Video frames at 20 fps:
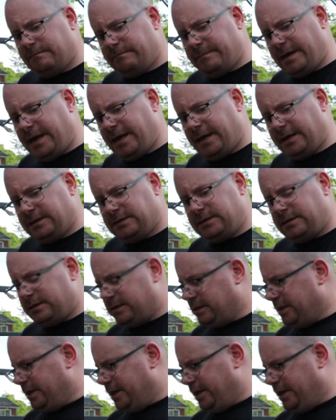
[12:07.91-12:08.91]
made
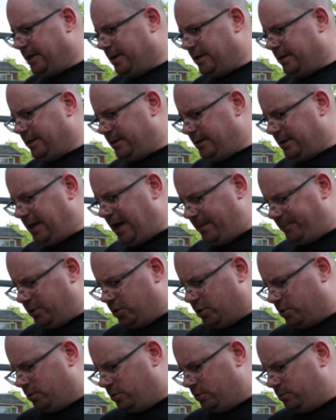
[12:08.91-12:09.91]
the
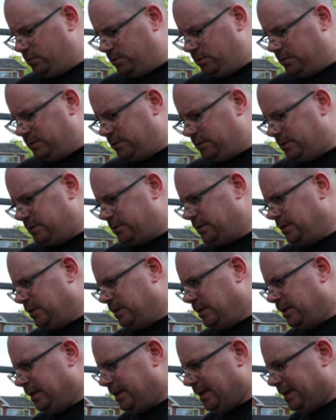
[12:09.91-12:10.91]
amadou
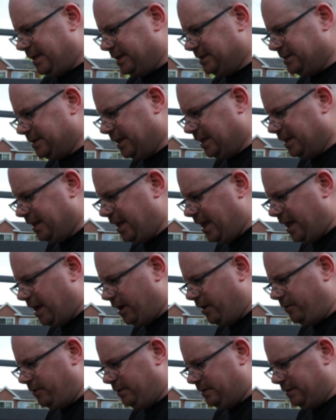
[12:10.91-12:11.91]
is that
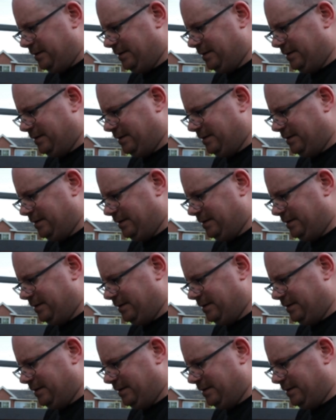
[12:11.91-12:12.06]
now